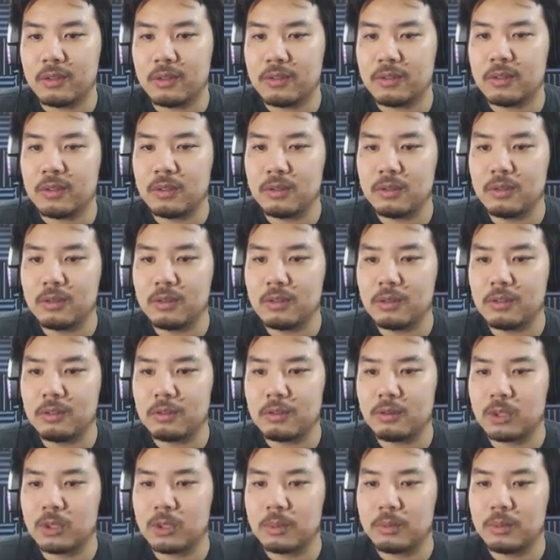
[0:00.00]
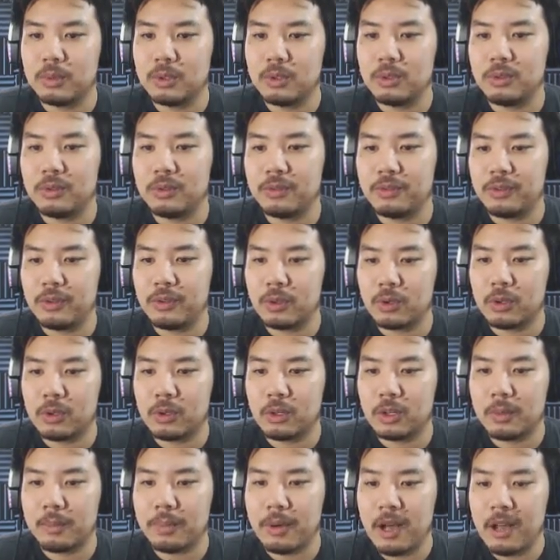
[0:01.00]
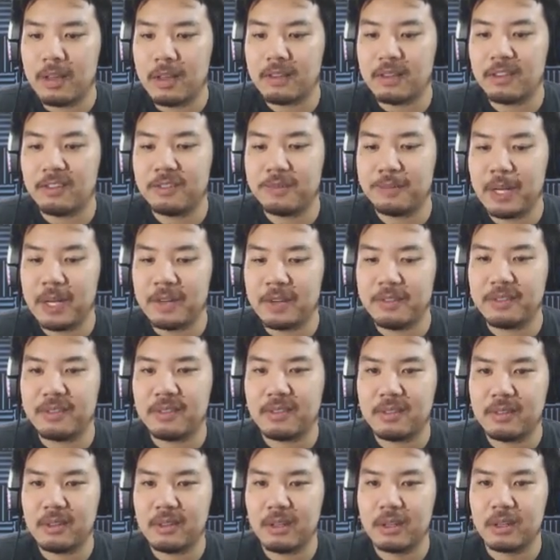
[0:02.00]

Corazon to remove your positive buffs,